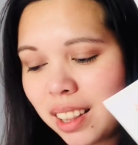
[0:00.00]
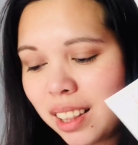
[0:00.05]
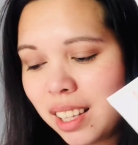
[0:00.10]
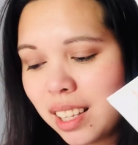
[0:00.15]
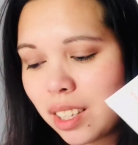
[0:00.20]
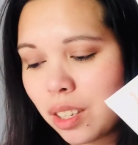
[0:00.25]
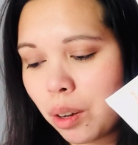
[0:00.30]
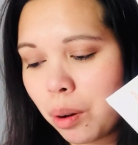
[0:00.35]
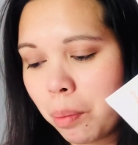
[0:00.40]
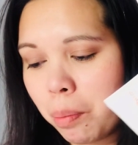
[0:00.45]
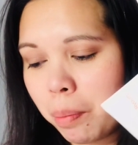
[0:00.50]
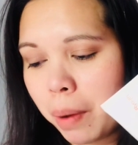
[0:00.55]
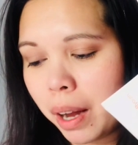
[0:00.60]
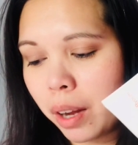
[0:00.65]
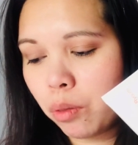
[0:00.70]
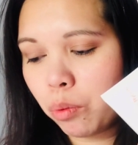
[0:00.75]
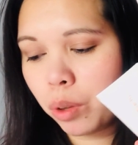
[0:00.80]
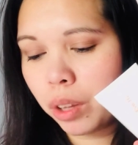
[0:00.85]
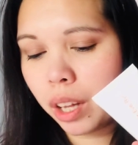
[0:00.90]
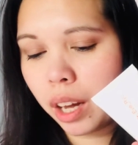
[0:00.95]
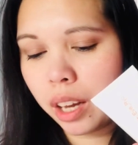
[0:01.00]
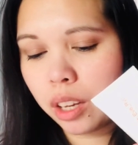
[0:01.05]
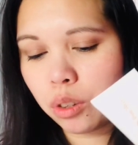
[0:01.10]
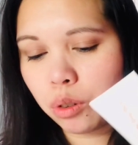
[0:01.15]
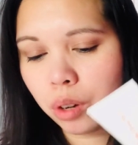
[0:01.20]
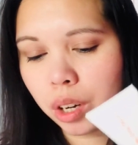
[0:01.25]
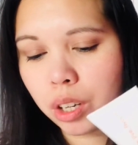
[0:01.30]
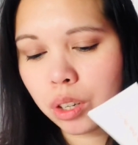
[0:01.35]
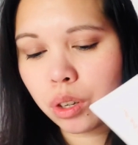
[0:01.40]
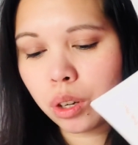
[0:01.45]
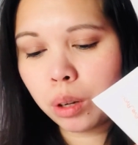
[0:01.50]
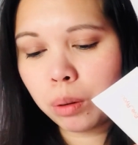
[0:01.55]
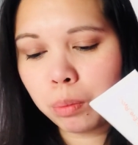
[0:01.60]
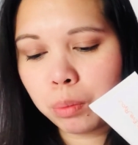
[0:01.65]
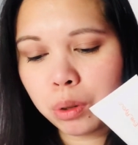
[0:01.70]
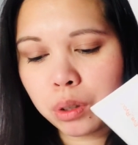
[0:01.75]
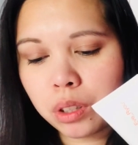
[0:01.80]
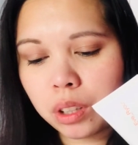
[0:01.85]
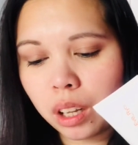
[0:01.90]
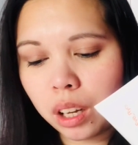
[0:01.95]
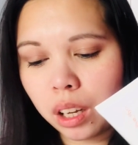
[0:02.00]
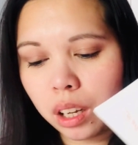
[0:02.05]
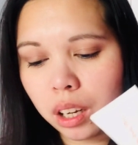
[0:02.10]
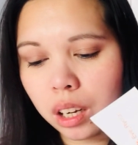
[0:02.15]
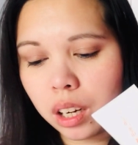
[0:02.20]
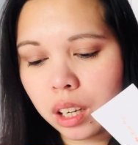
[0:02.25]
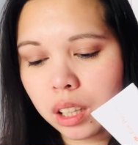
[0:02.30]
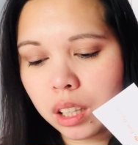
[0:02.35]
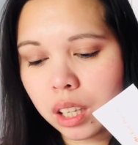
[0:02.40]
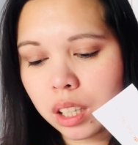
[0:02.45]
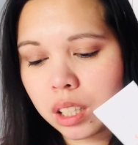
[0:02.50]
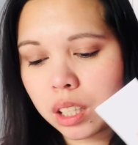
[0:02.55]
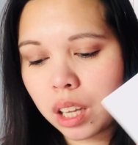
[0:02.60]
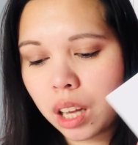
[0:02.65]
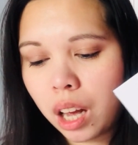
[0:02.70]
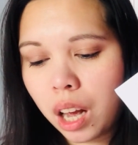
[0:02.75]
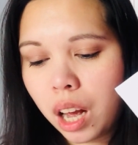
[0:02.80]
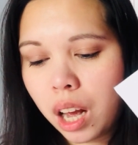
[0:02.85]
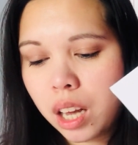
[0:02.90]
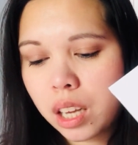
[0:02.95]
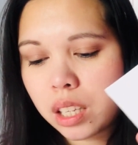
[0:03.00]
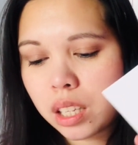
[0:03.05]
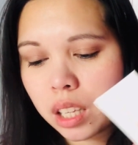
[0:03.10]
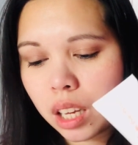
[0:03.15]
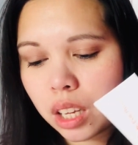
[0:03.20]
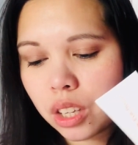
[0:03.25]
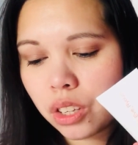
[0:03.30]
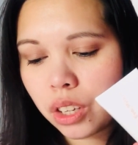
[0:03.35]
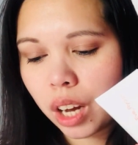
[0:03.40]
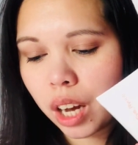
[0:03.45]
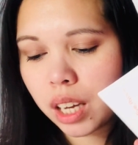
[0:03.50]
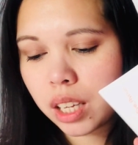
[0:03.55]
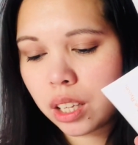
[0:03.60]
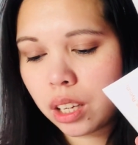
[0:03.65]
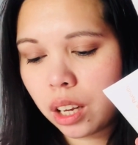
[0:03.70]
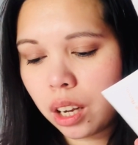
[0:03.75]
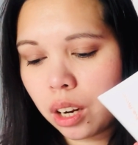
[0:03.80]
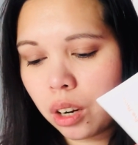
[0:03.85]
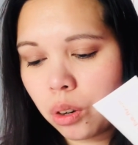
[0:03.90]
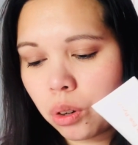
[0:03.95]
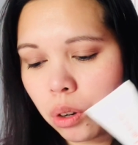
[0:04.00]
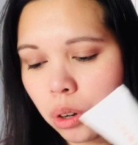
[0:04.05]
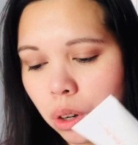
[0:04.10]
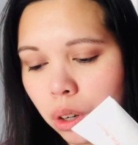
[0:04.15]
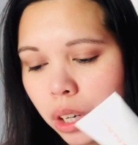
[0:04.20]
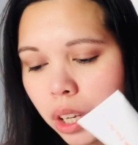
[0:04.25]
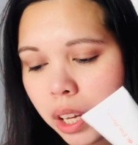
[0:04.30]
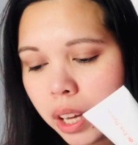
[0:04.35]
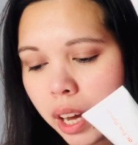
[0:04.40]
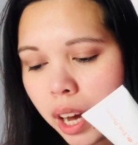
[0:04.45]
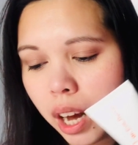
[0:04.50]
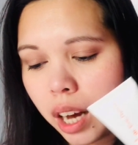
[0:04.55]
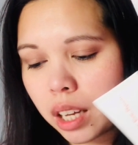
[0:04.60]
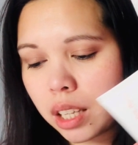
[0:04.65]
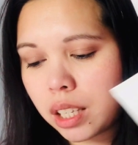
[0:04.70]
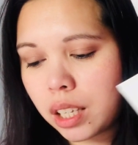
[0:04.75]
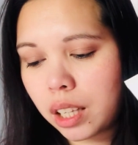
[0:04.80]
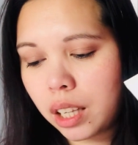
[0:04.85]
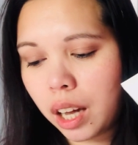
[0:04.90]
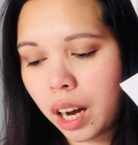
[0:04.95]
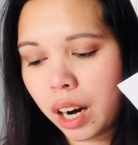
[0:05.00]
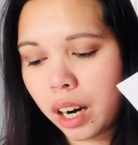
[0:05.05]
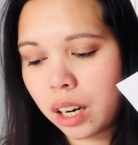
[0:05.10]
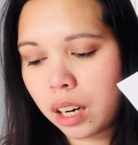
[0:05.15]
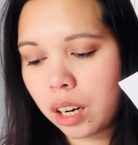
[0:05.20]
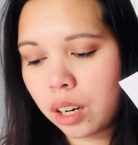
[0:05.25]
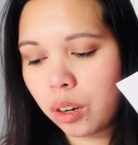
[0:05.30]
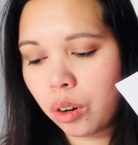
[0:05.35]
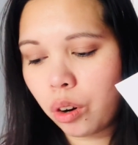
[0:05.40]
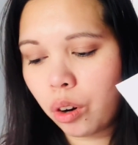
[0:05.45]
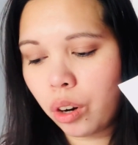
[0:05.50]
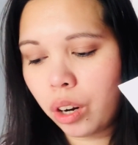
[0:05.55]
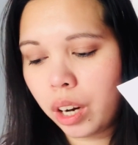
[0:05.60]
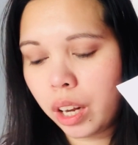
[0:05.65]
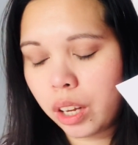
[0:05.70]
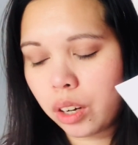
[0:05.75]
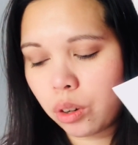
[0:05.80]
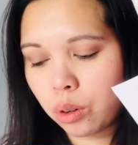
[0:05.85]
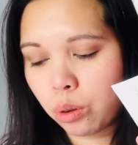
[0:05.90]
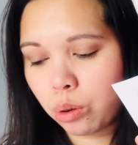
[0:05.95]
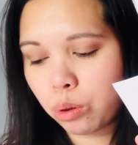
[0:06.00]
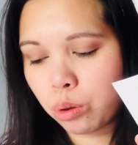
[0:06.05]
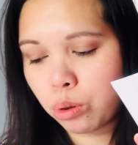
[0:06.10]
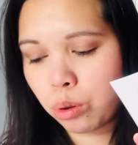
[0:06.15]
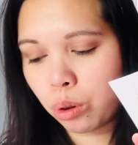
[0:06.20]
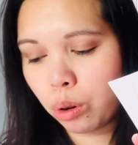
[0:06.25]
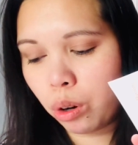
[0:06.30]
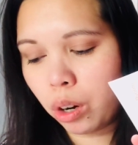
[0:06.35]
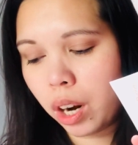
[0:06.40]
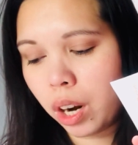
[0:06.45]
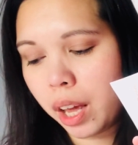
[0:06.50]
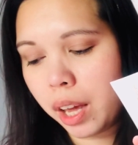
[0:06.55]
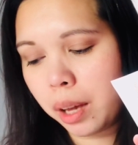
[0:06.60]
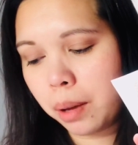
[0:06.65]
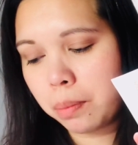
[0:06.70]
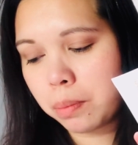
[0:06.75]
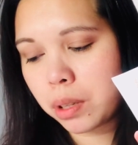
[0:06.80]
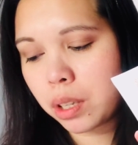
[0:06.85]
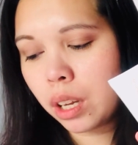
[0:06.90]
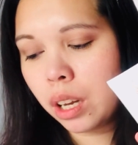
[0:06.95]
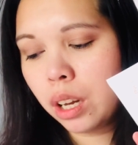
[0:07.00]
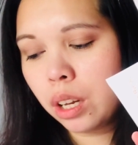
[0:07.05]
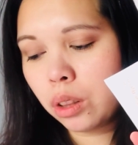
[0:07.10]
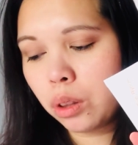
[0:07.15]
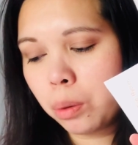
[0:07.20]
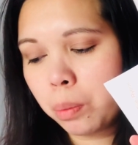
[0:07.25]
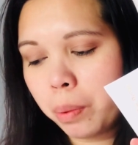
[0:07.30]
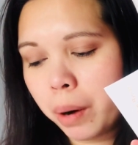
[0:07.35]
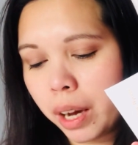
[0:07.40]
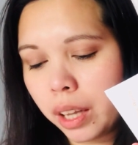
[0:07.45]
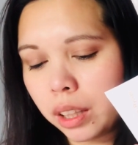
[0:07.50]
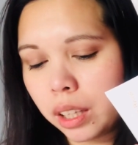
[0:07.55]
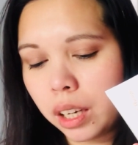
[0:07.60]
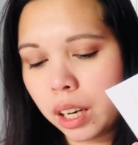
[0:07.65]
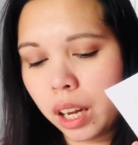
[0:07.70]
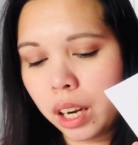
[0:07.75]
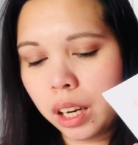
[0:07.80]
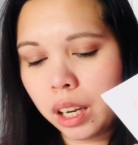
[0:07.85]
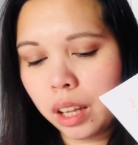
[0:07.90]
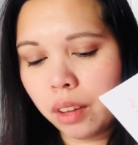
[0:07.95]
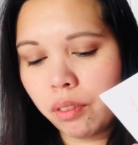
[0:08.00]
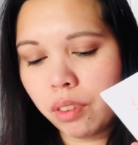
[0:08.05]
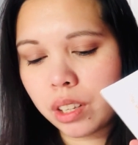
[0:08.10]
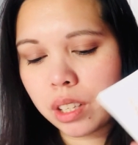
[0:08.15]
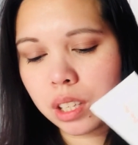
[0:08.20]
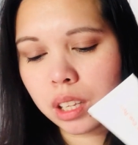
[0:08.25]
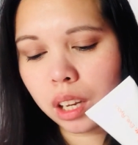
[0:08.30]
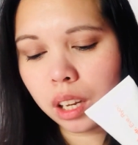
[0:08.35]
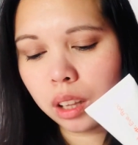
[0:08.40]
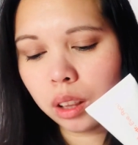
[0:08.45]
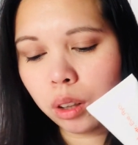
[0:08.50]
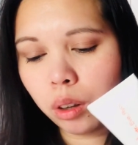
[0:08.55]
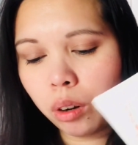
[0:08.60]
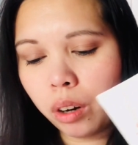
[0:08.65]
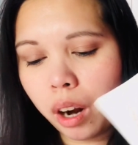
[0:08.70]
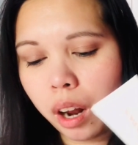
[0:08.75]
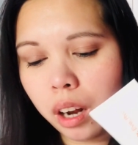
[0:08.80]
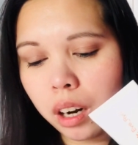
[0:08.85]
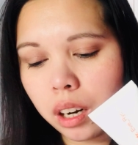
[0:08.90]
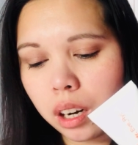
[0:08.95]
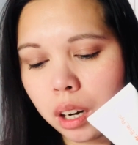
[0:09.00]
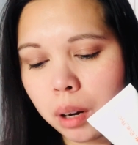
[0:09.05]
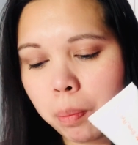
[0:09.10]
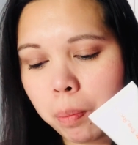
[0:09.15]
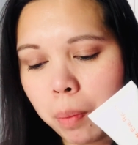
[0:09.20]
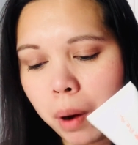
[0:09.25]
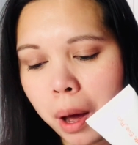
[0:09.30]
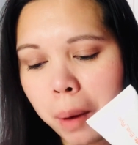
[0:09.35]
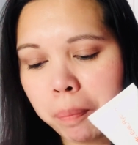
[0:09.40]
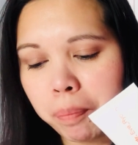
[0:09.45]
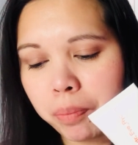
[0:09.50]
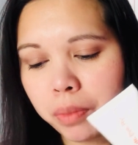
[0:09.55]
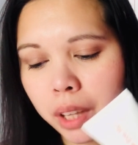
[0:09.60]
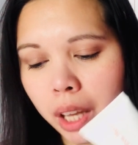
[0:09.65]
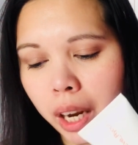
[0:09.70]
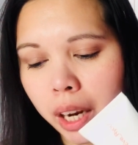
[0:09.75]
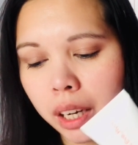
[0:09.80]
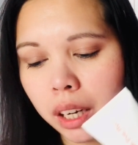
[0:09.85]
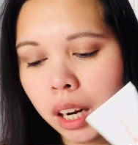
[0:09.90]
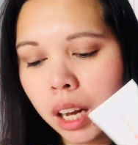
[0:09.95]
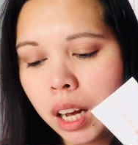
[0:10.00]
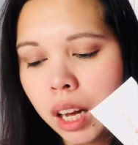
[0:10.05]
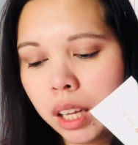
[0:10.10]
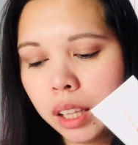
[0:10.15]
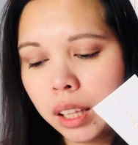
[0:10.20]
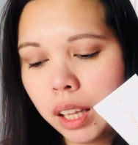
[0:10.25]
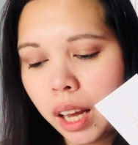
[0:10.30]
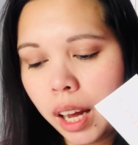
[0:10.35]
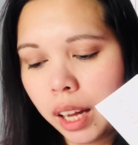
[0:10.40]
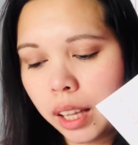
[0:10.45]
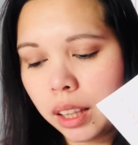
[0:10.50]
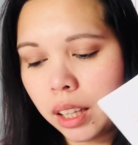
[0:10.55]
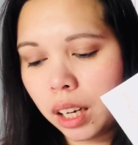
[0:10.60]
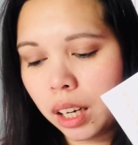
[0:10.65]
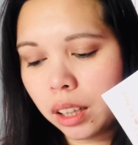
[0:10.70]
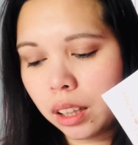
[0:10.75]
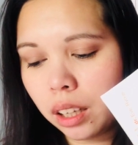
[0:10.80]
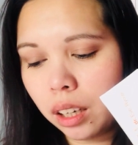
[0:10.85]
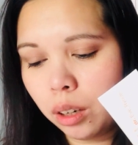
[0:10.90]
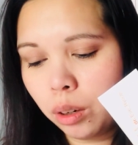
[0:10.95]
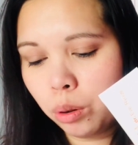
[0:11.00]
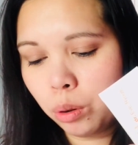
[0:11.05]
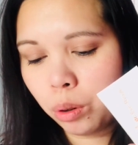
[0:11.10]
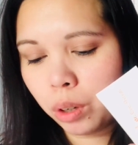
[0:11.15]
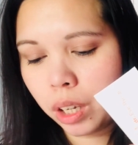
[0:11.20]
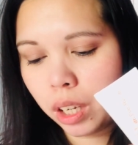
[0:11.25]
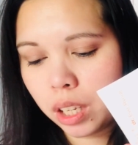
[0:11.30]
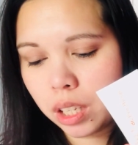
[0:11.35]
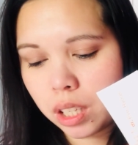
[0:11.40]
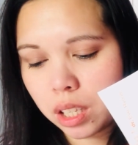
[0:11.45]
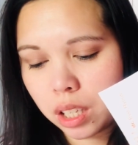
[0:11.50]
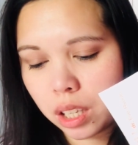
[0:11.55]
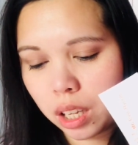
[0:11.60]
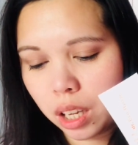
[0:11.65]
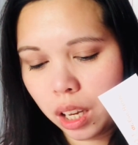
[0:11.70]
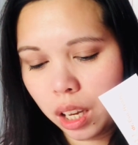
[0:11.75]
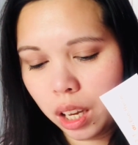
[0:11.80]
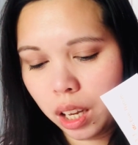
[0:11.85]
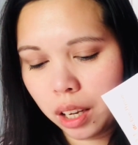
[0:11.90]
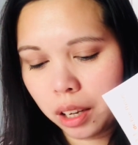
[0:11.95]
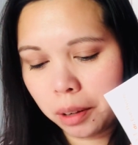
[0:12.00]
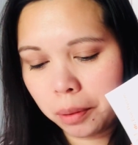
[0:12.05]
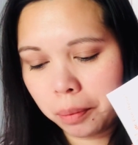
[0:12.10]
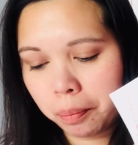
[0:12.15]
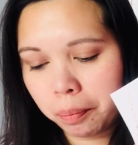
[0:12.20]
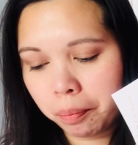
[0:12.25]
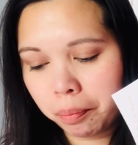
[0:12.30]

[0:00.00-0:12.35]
This combined with hydration boosting ingredients such as hyaluronic acid, argan oil, and rose oil aims to brighten uneven skin tone and replump tired, dehydrating looking skin.